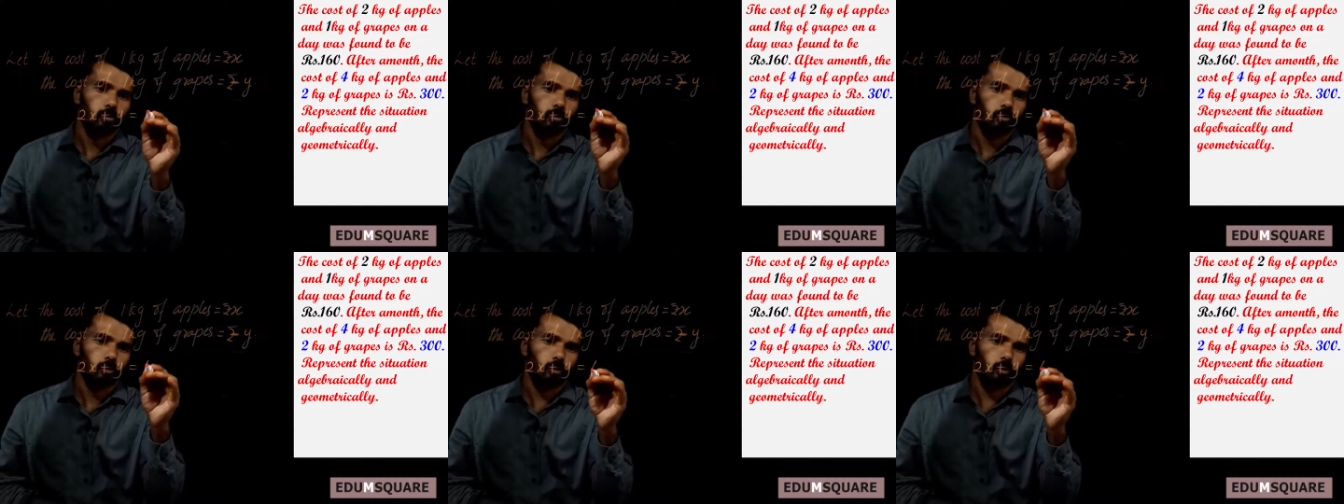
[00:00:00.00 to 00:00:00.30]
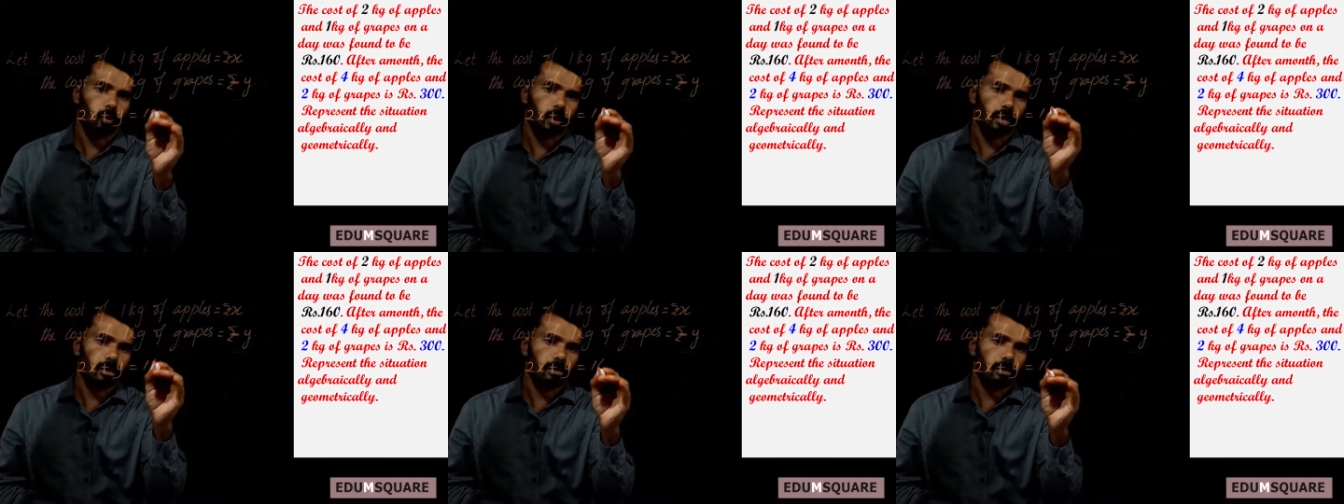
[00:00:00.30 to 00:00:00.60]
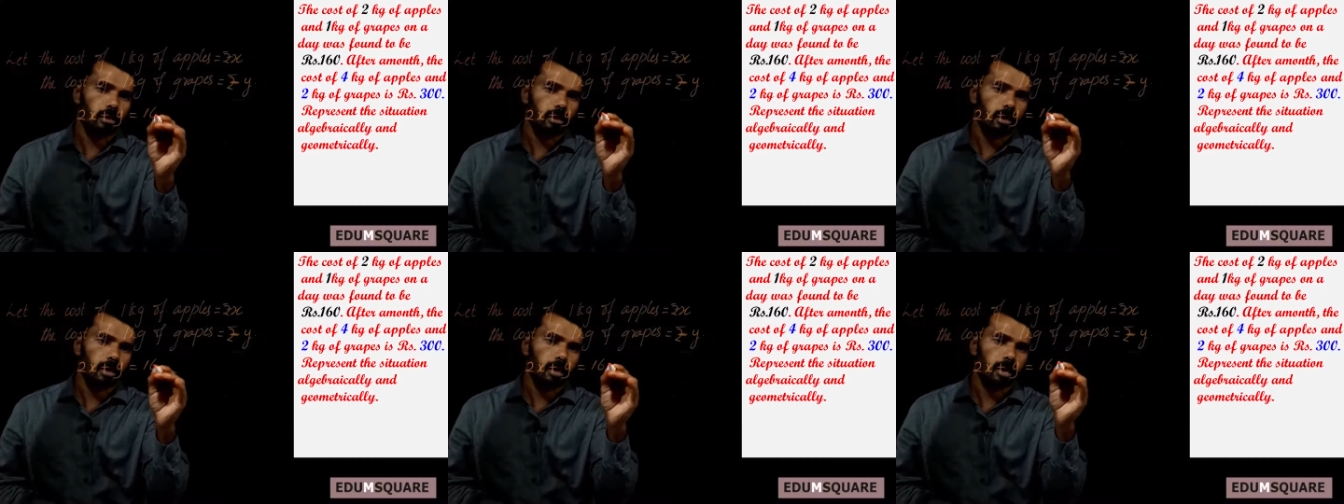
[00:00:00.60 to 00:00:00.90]

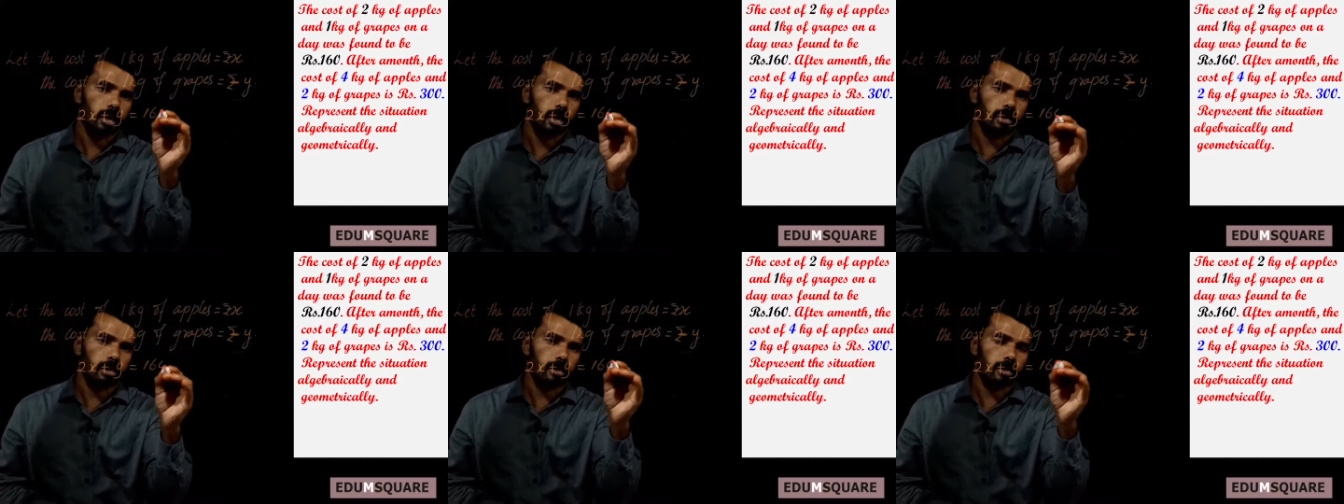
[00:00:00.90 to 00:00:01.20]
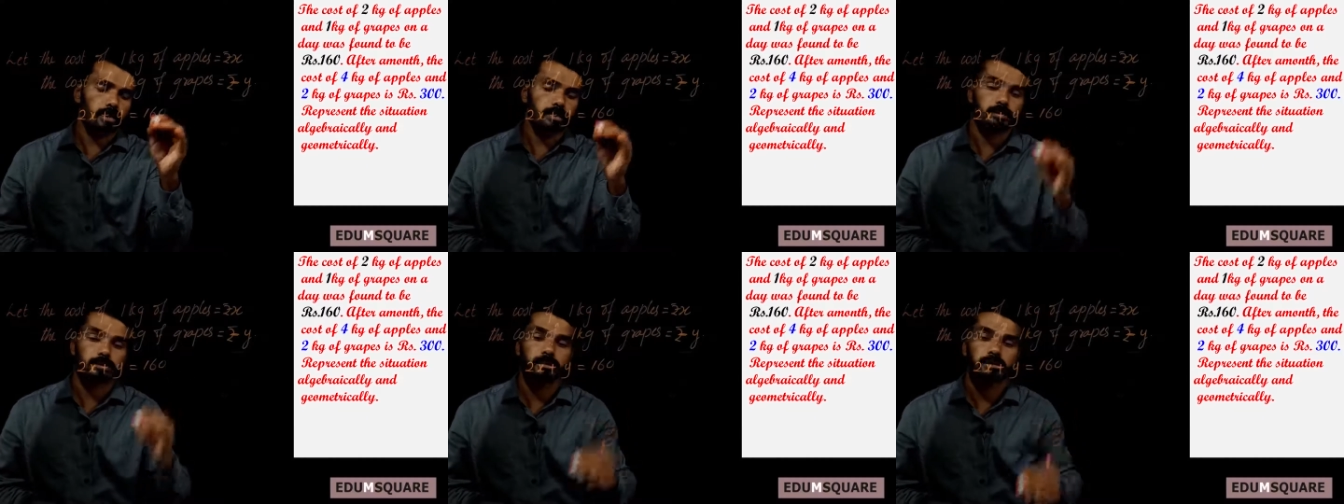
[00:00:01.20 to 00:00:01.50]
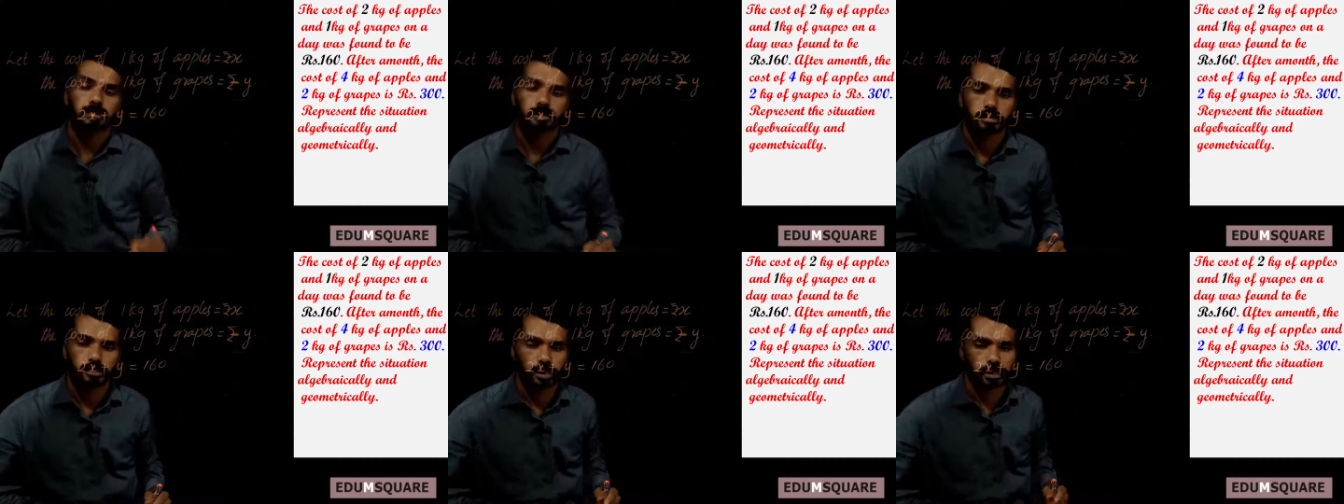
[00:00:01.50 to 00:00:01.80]

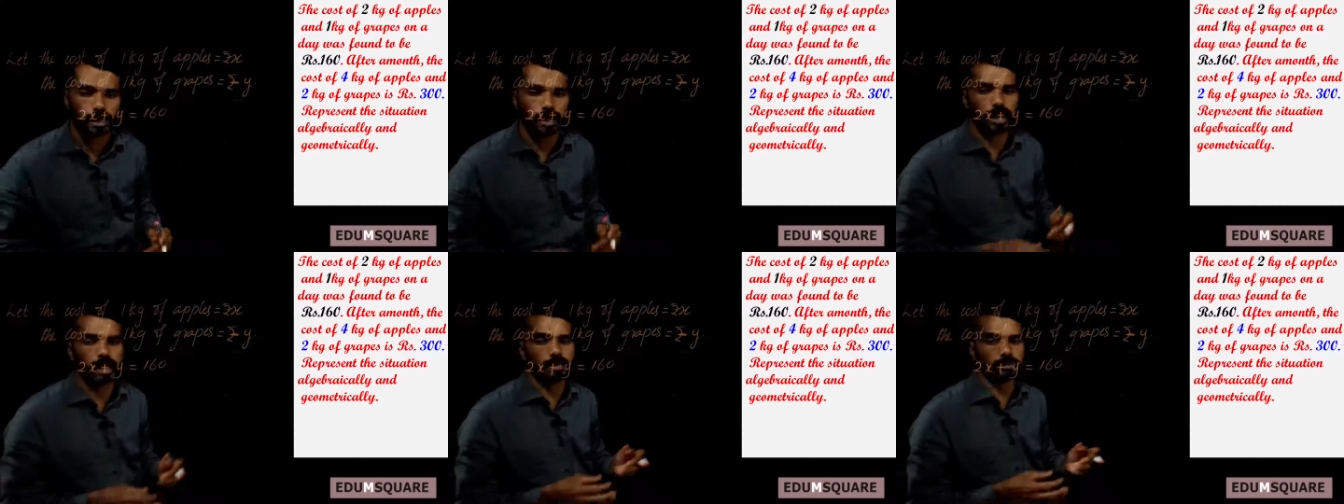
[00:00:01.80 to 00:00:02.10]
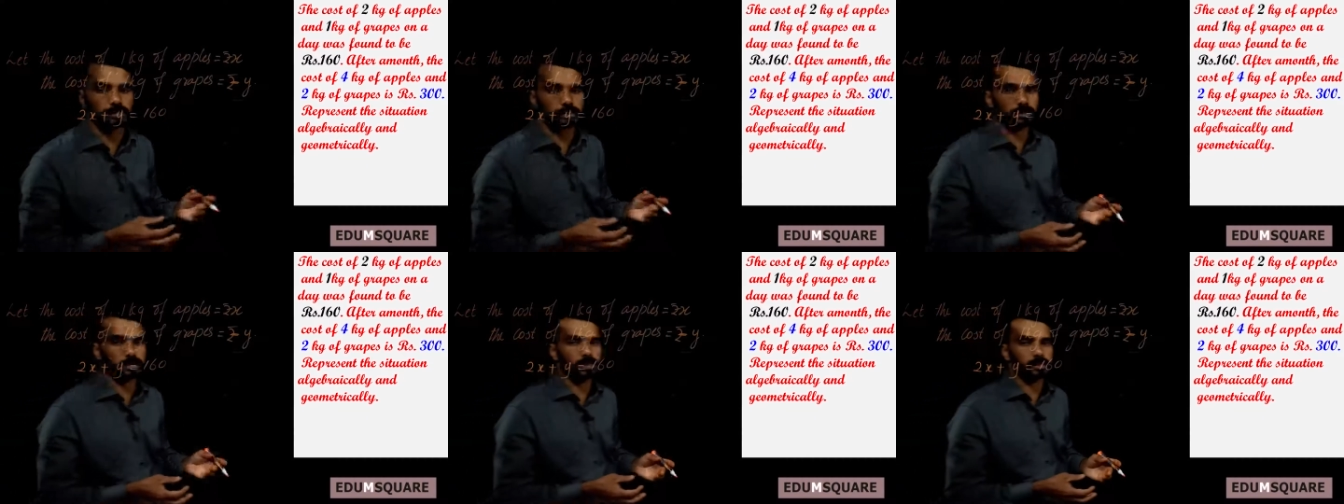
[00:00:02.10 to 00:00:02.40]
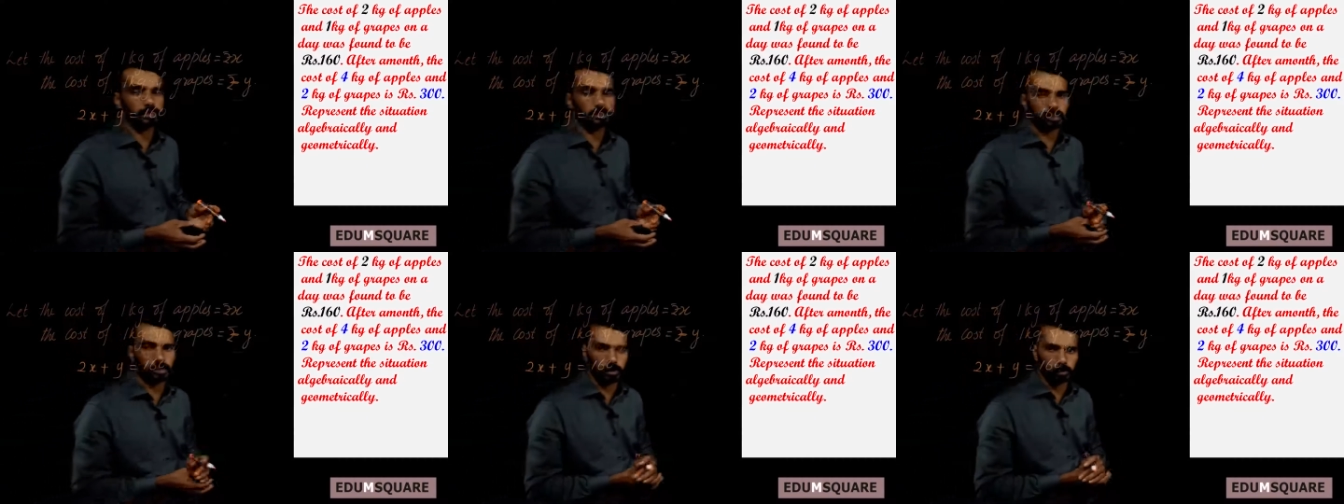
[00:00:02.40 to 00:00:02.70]

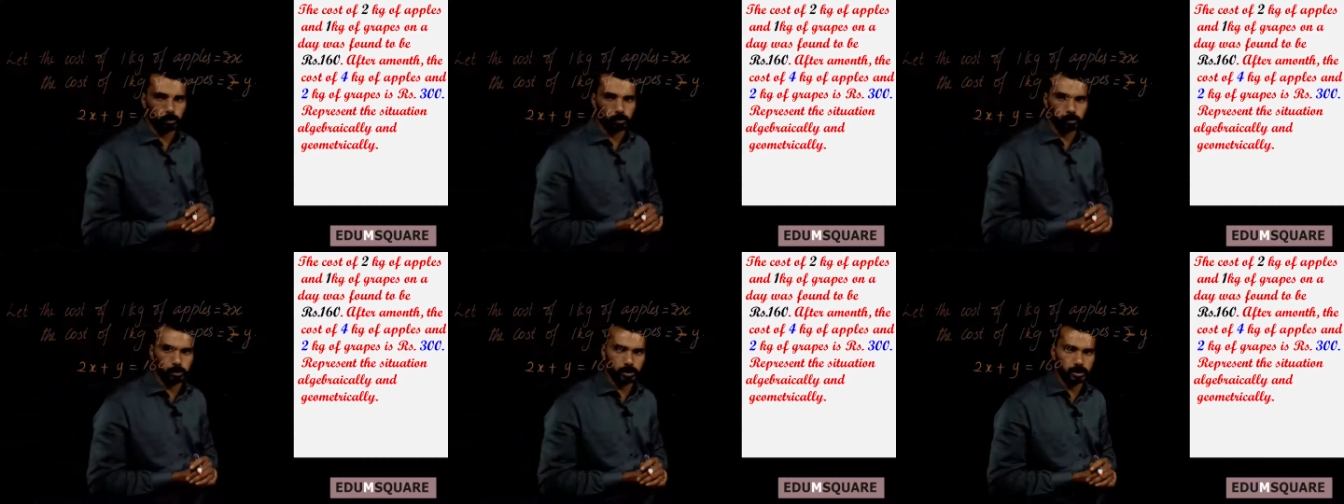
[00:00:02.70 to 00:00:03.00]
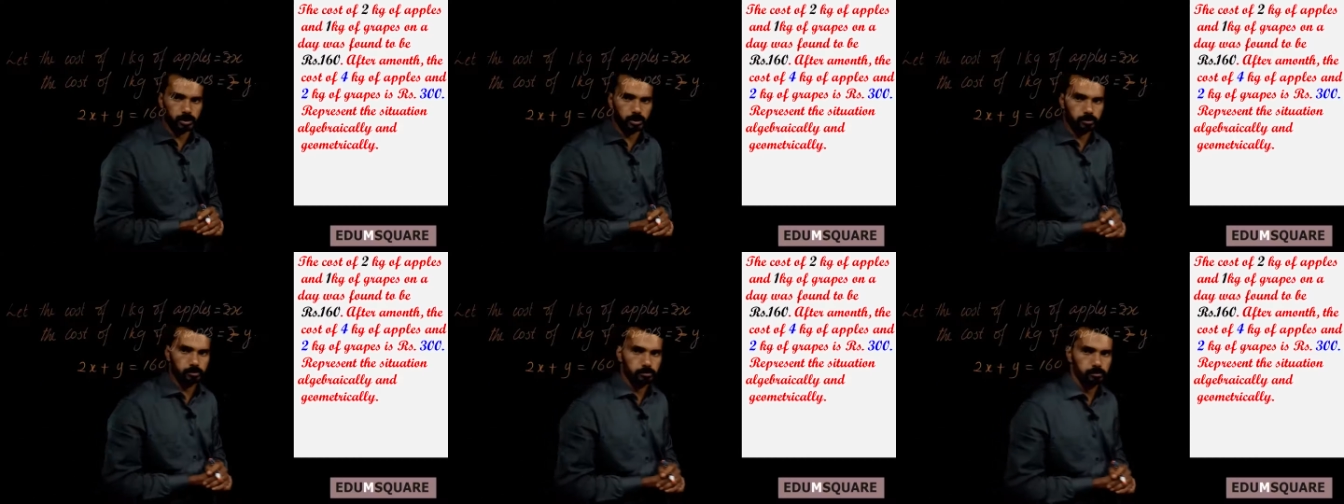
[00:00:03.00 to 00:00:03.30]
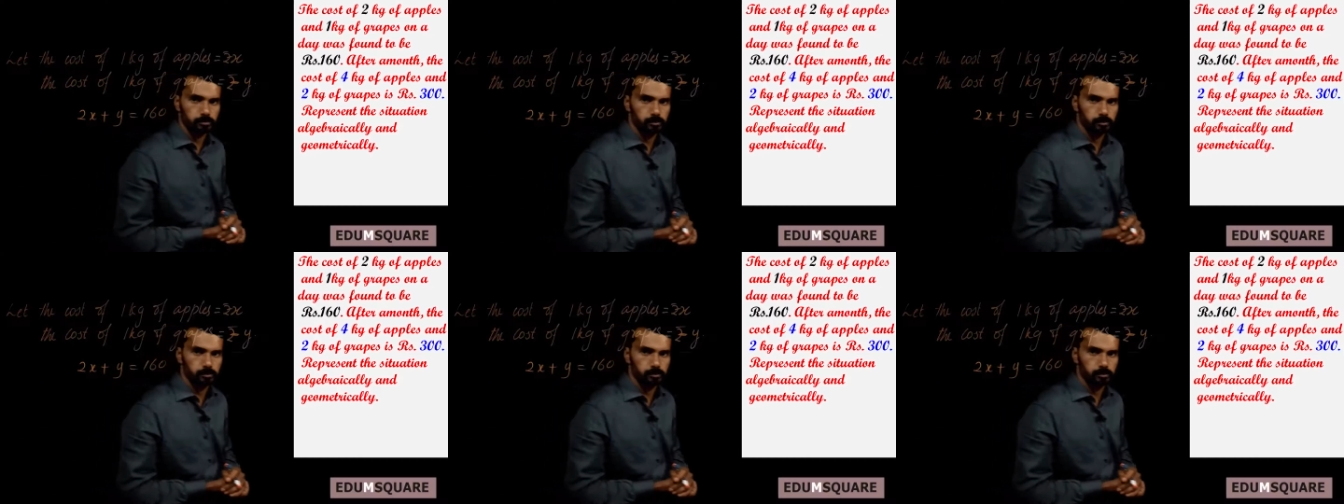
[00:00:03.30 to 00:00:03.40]
160 rupees.